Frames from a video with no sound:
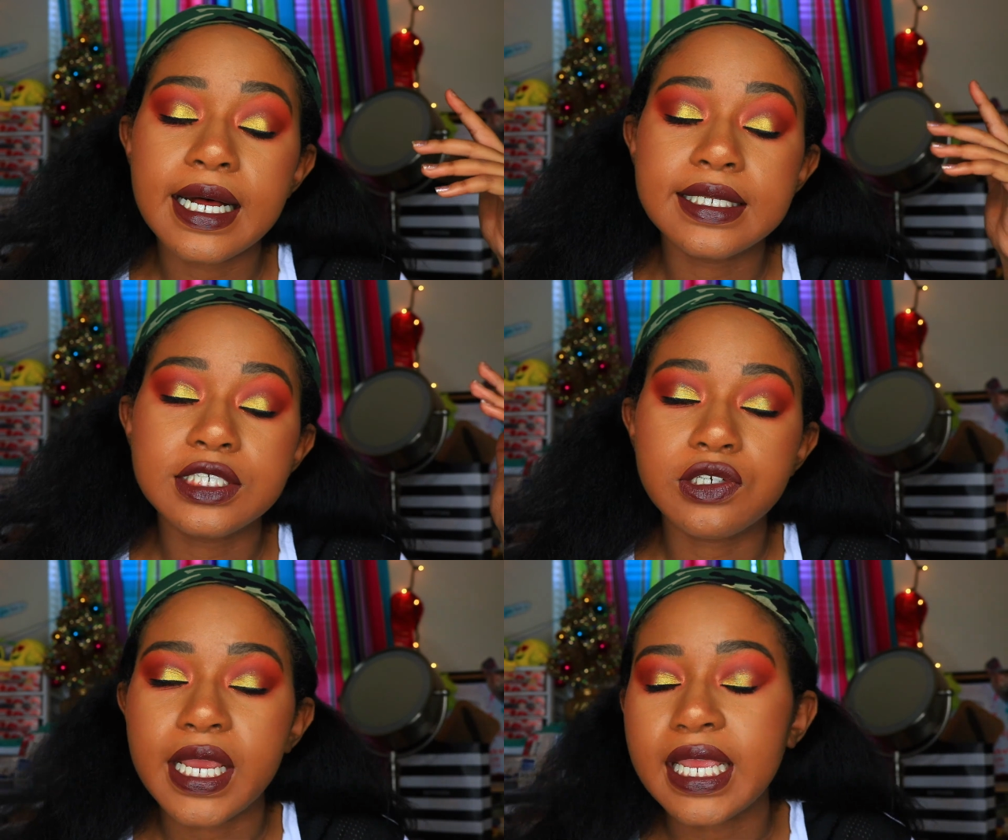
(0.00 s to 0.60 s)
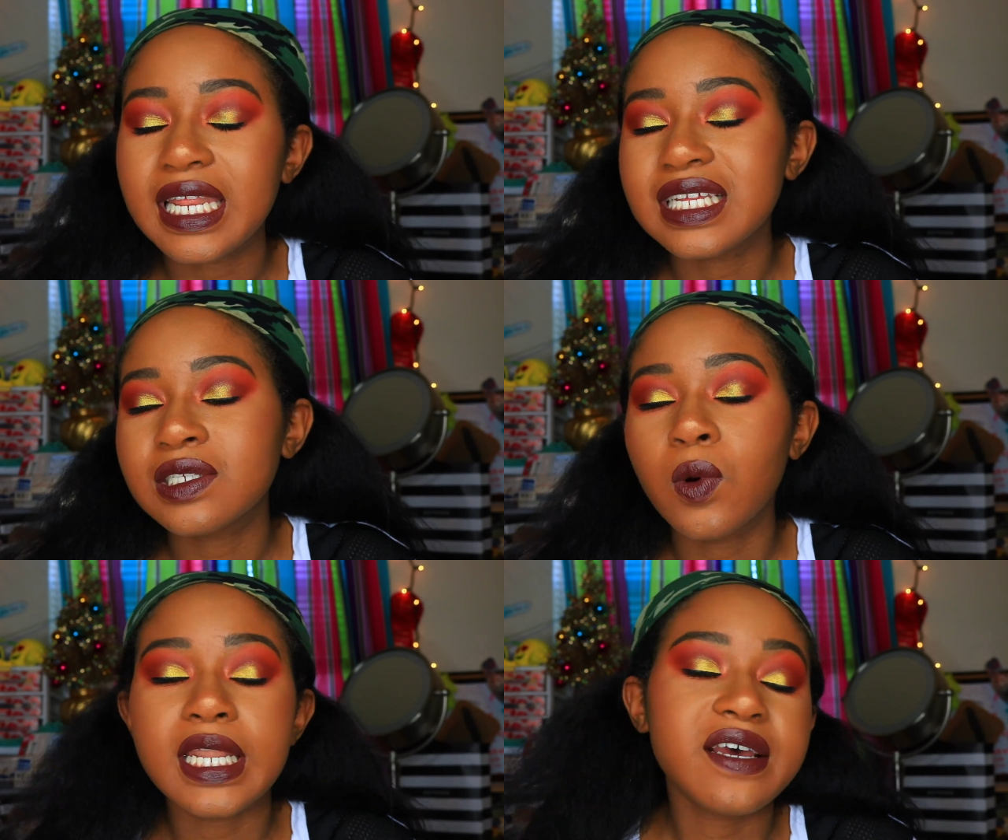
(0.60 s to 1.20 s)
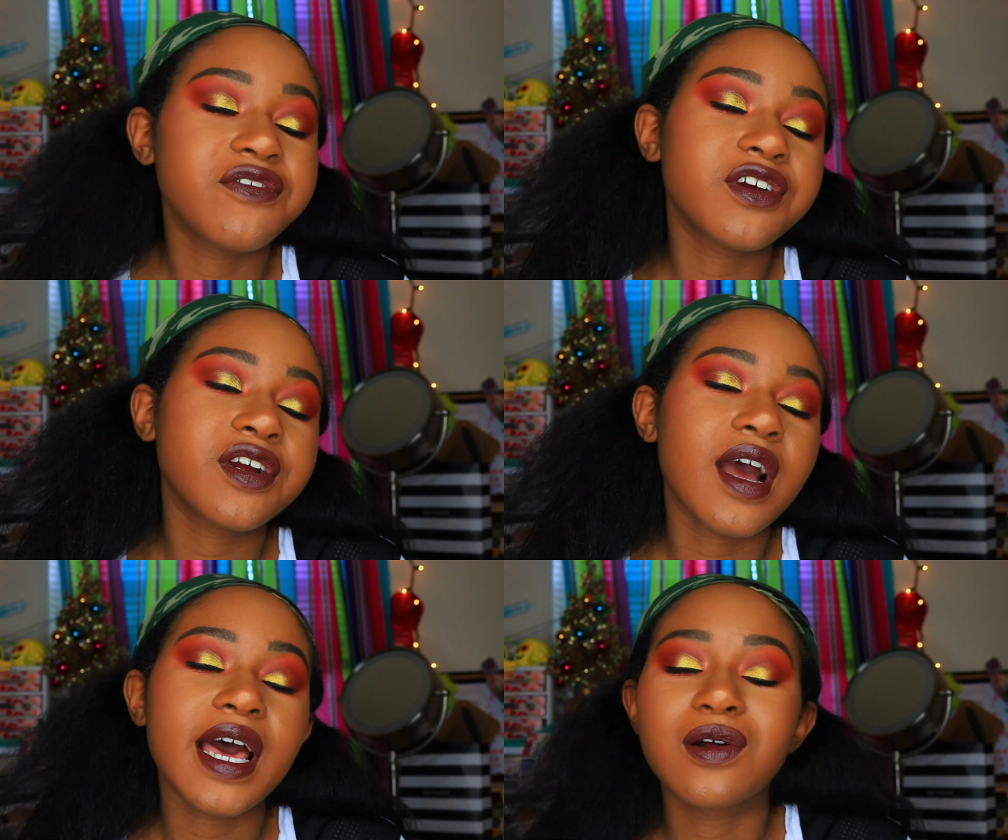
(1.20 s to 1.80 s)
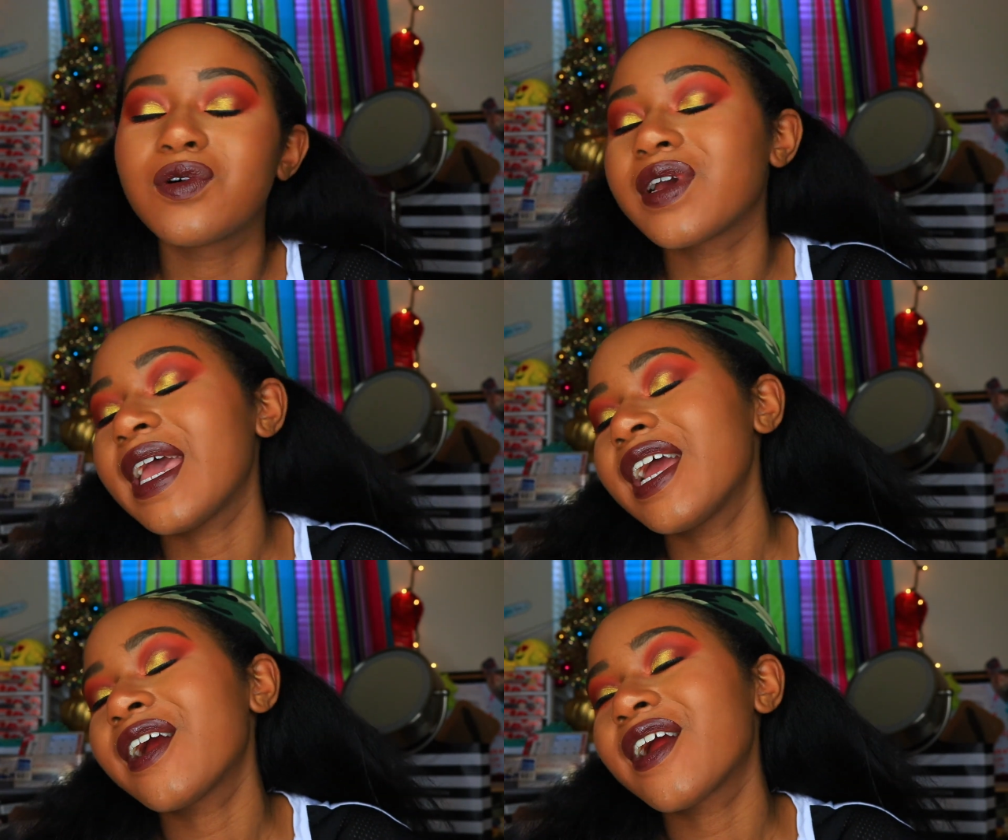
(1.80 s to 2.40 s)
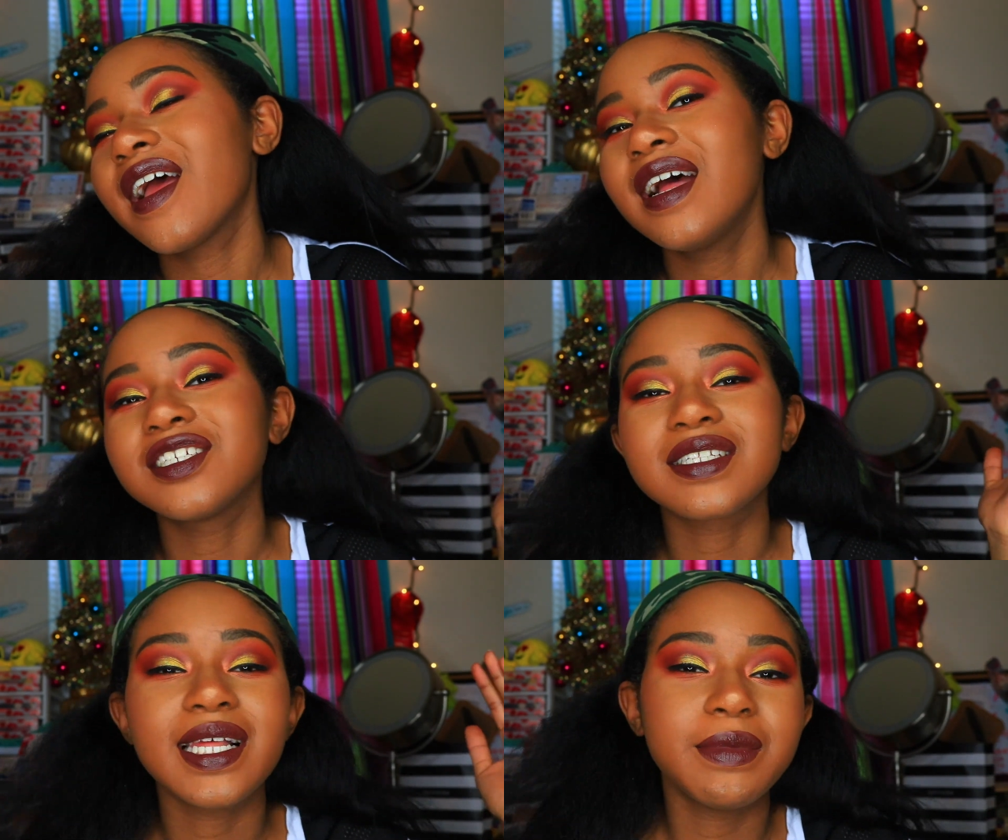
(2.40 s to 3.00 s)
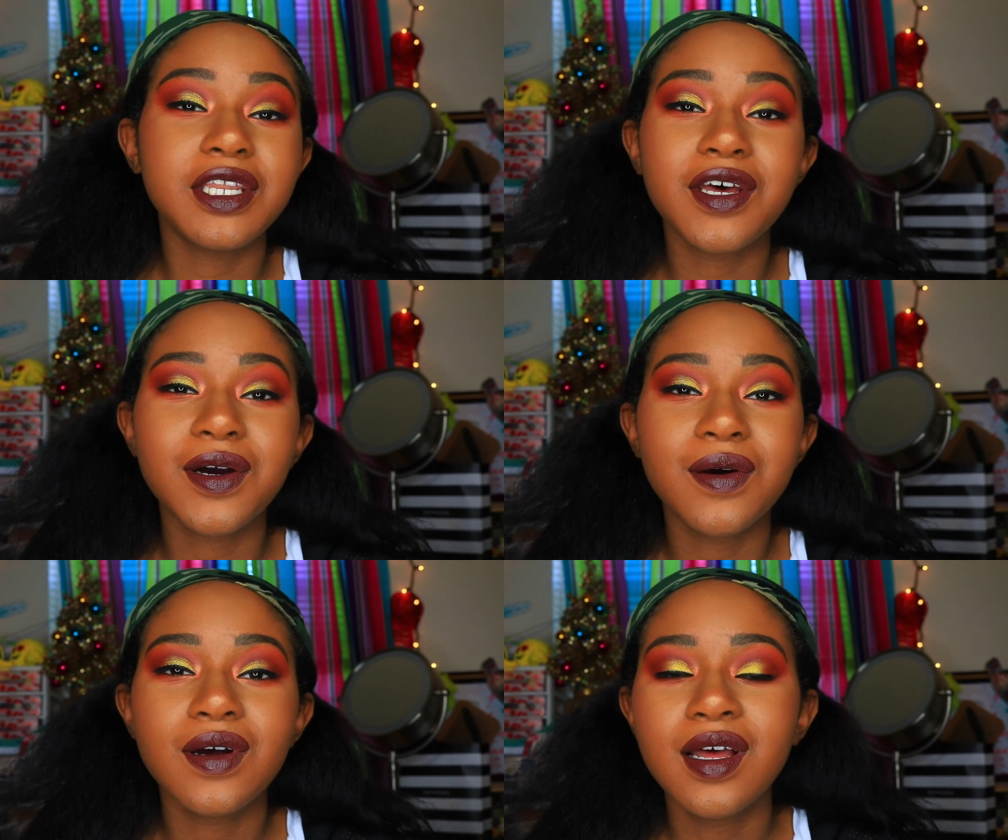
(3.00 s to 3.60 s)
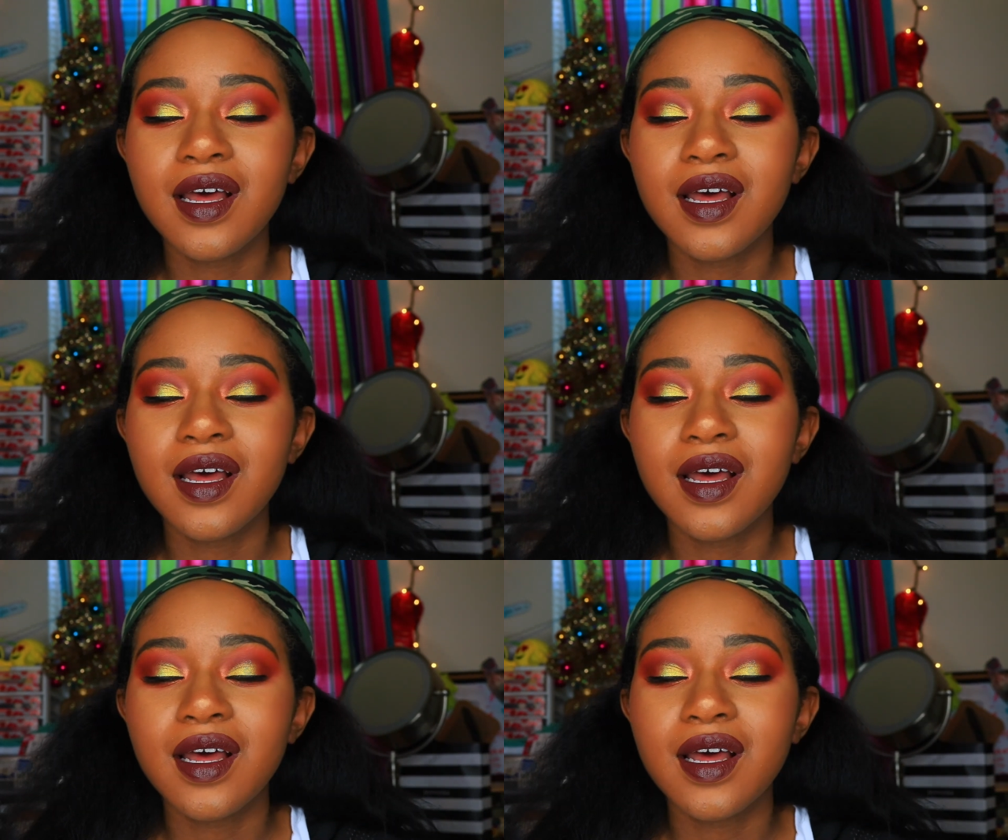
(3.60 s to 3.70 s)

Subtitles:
Did you hate it? Whatever, I don't care, just let me know.